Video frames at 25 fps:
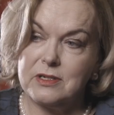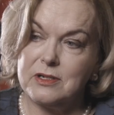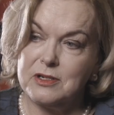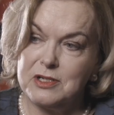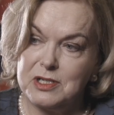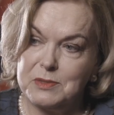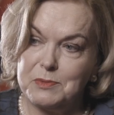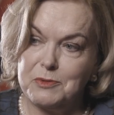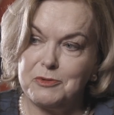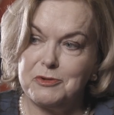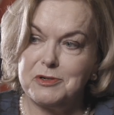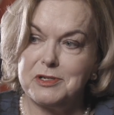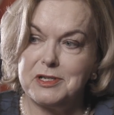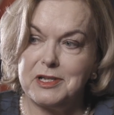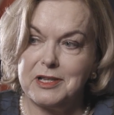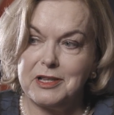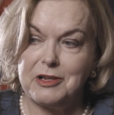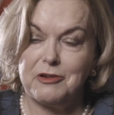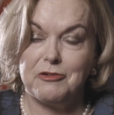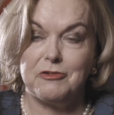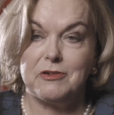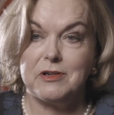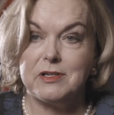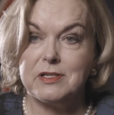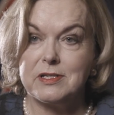conspiracy
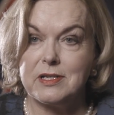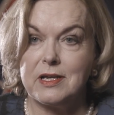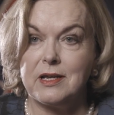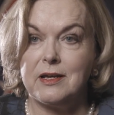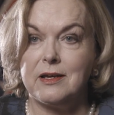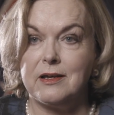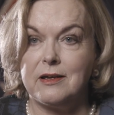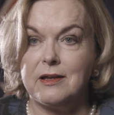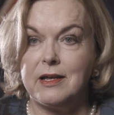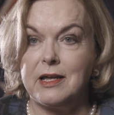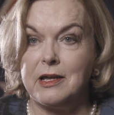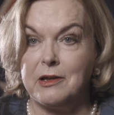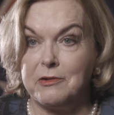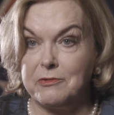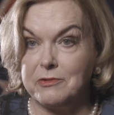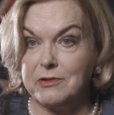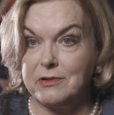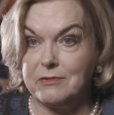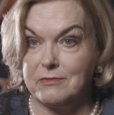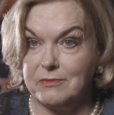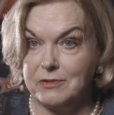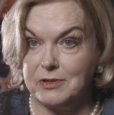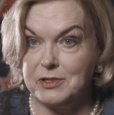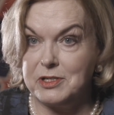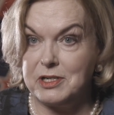theories are
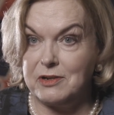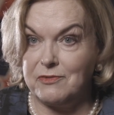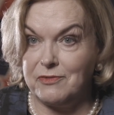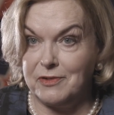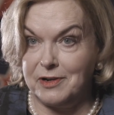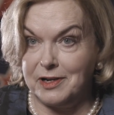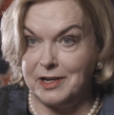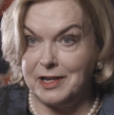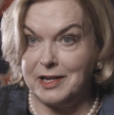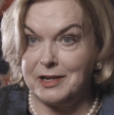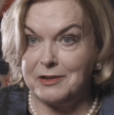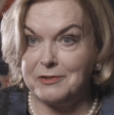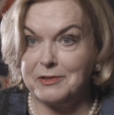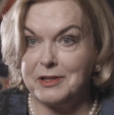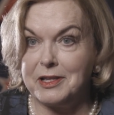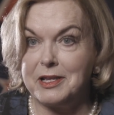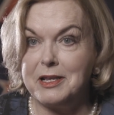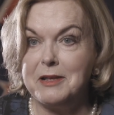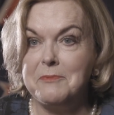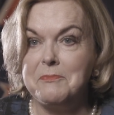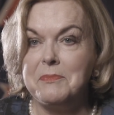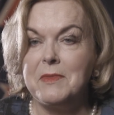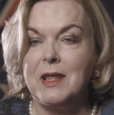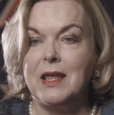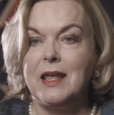definitely out there.